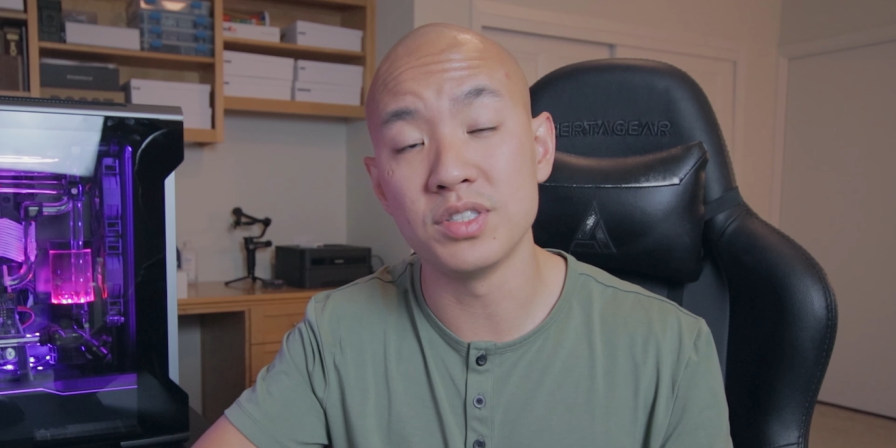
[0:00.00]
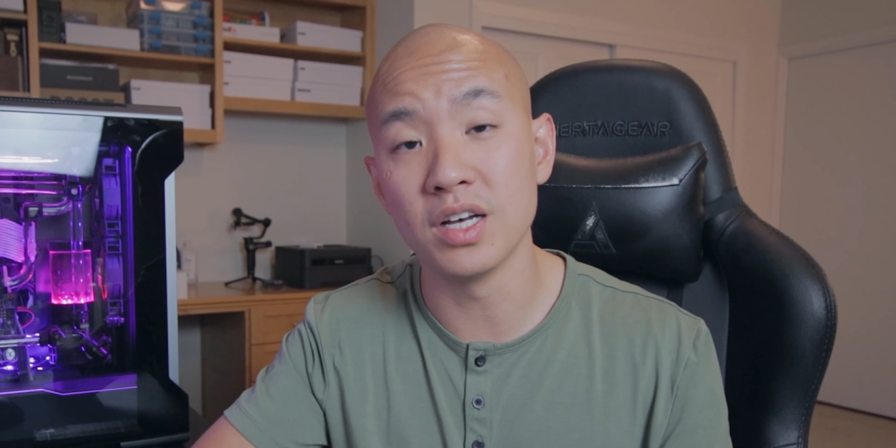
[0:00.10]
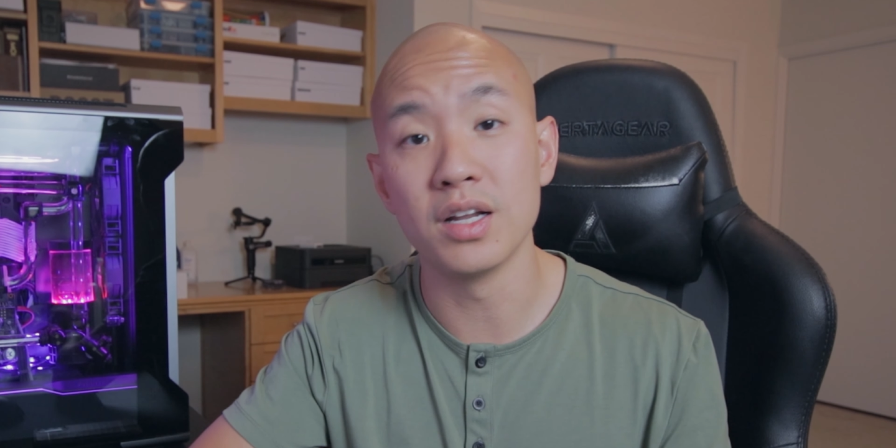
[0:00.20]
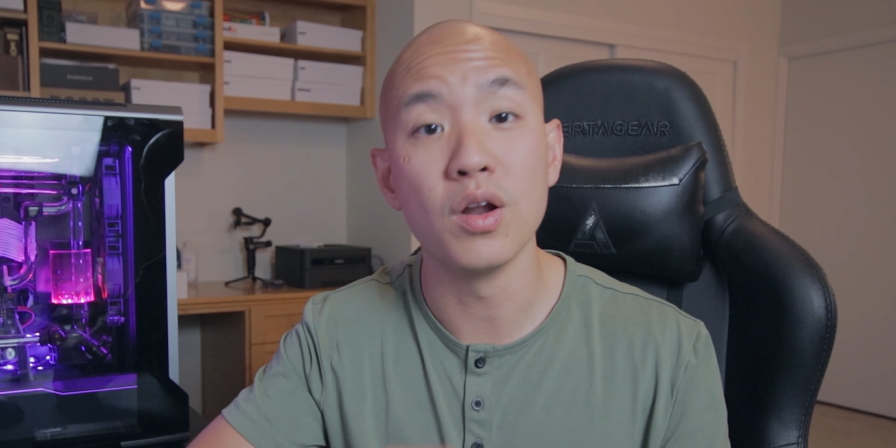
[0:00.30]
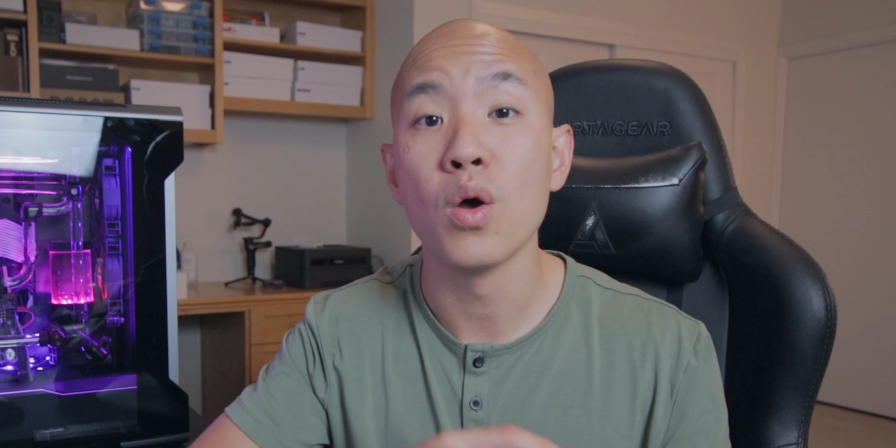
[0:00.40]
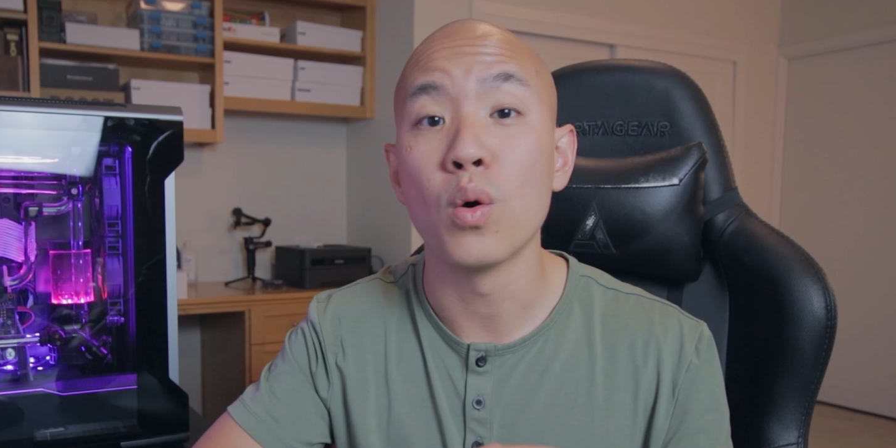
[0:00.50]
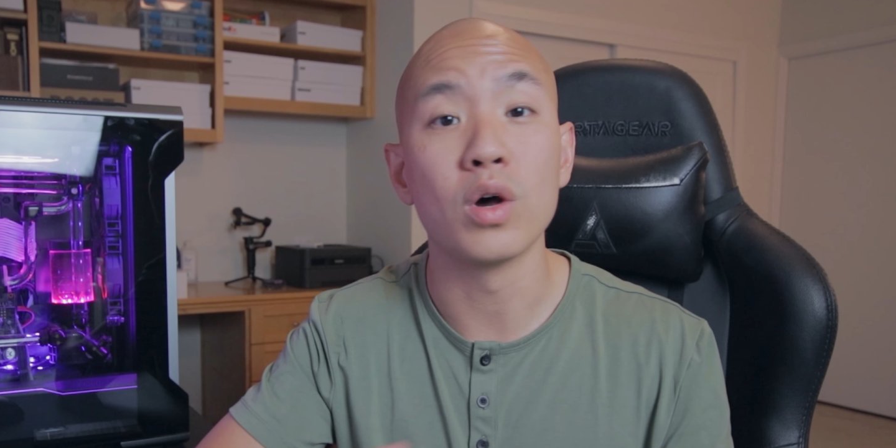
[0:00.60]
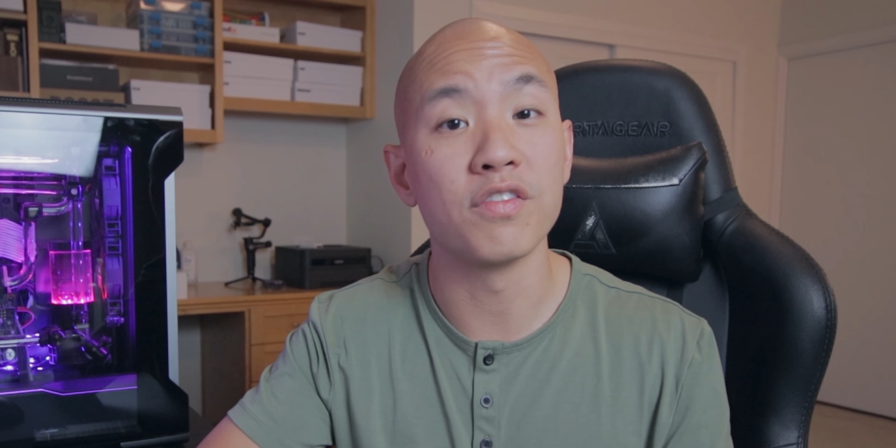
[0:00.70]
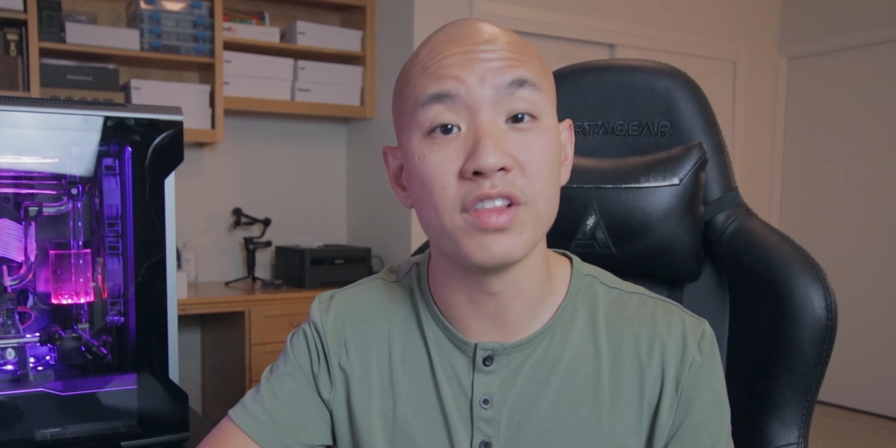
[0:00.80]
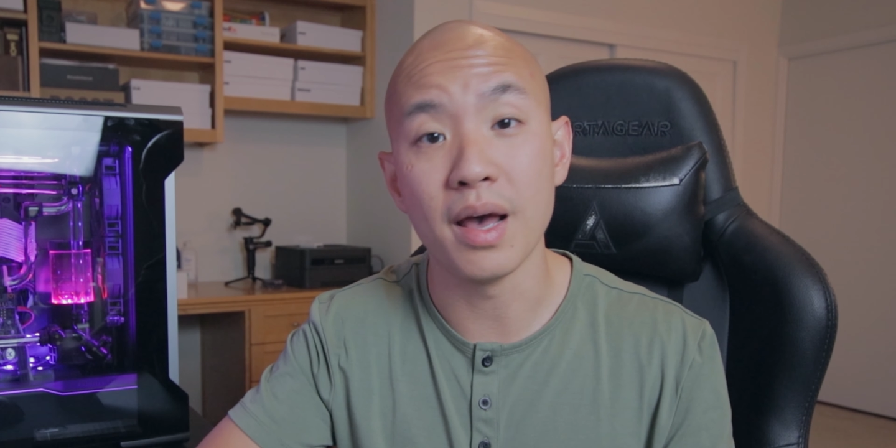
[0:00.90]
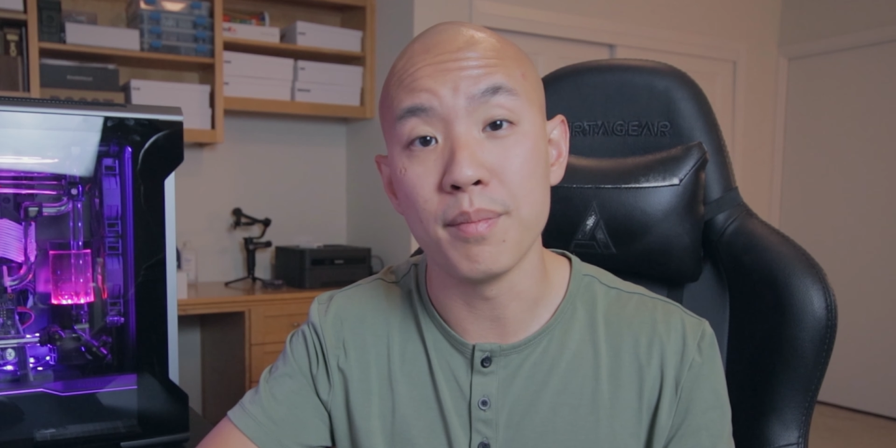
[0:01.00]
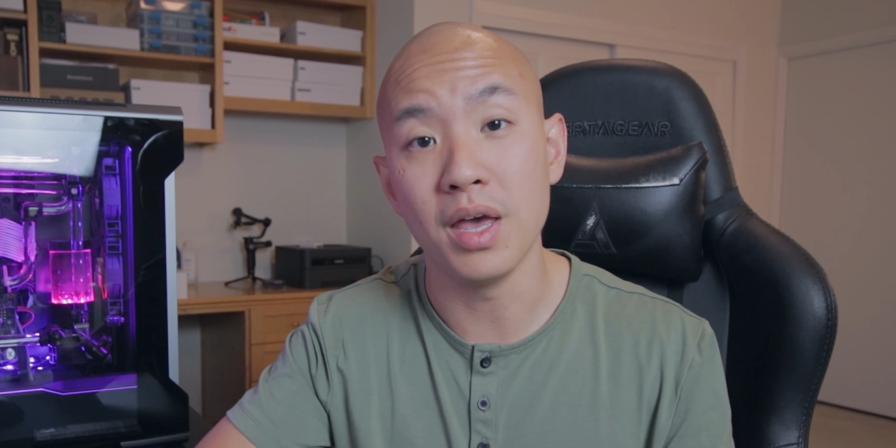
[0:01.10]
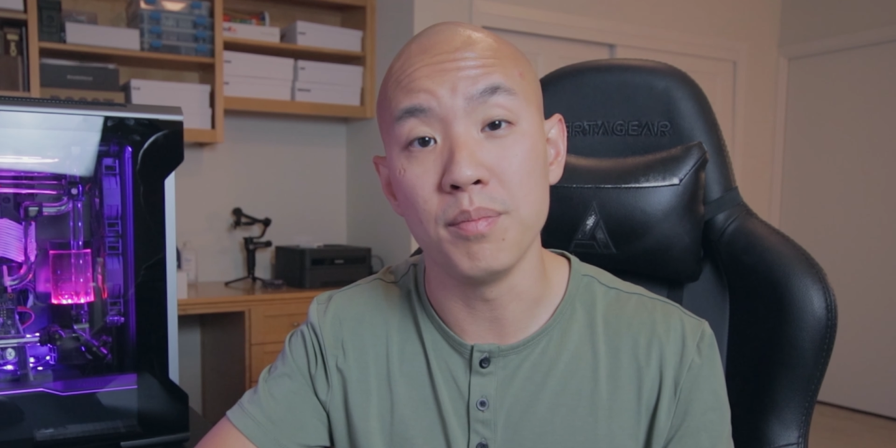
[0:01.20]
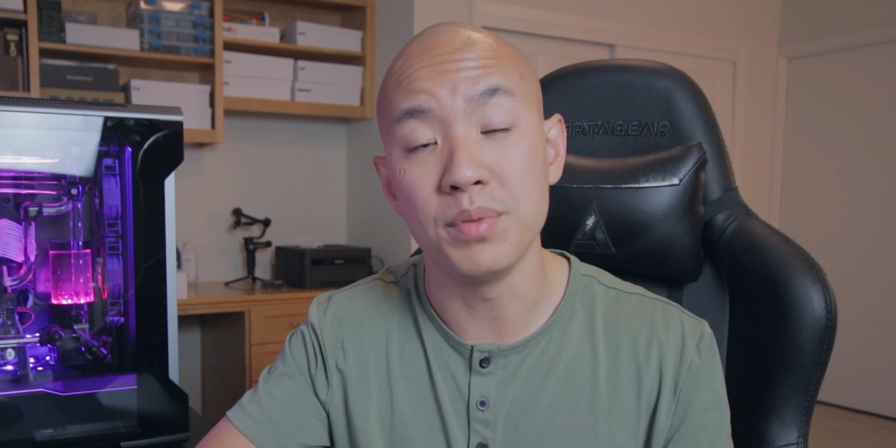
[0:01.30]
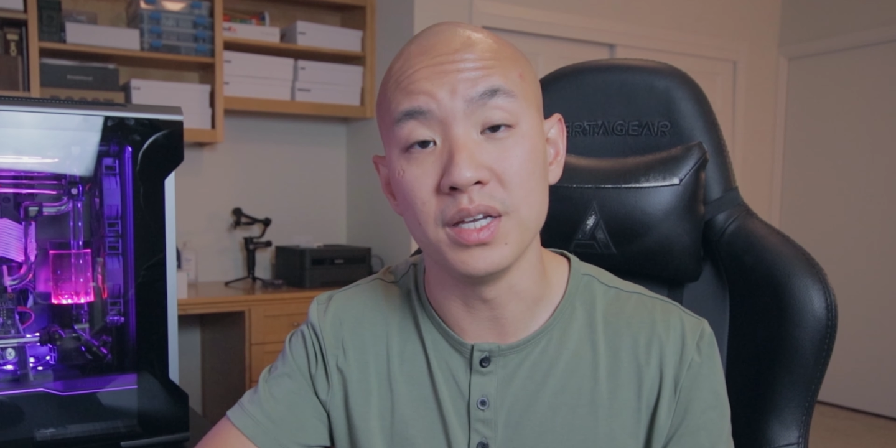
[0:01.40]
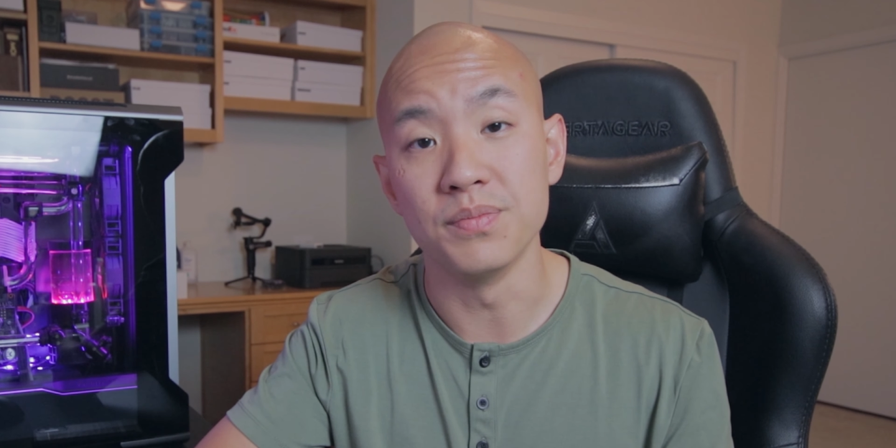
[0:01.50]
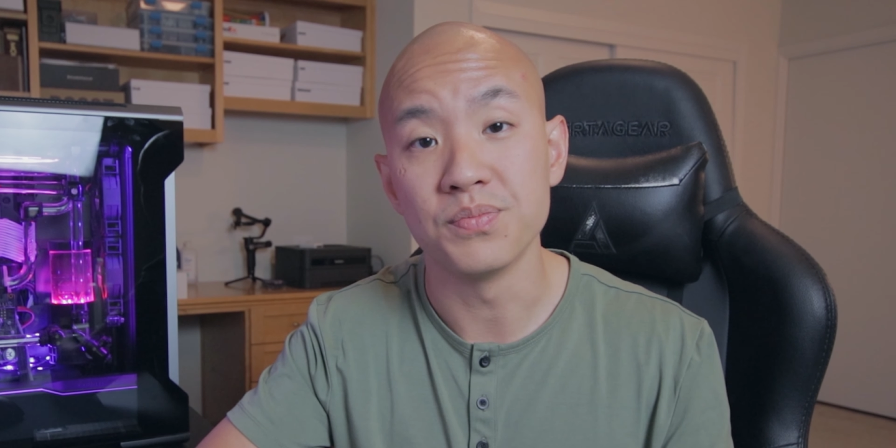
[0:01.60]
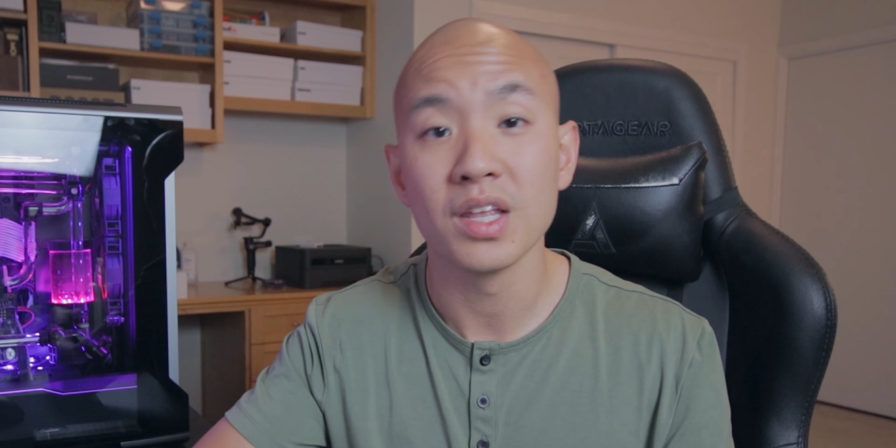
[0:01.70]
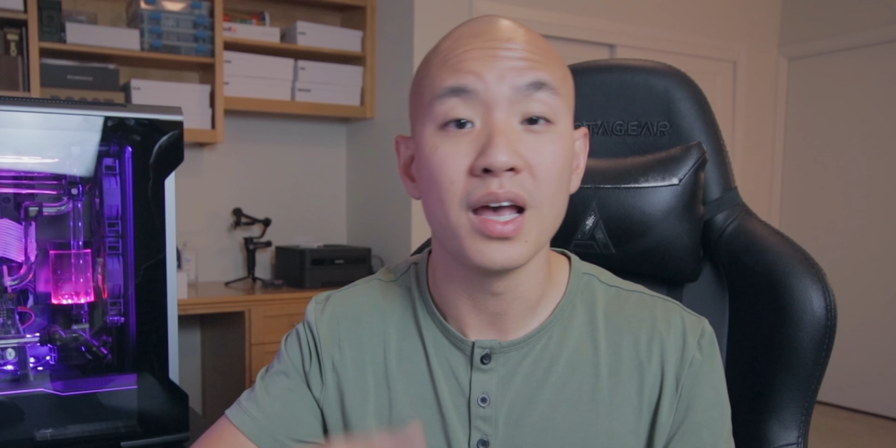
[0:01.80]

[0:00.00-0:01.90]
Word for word: done, whatever that may be.